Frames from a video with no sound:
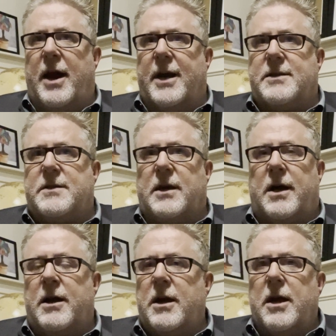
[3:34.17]
It's
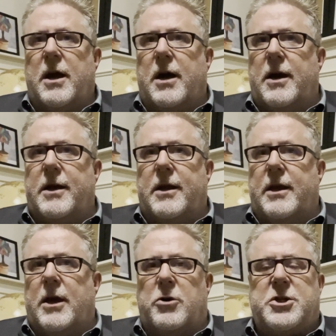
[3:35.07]

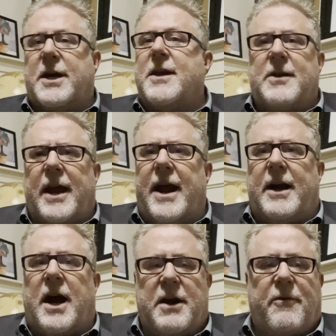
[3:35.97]
chicken and the egg
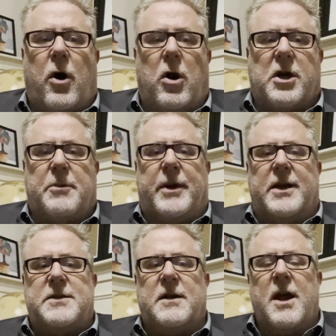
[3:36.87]
kind of argument.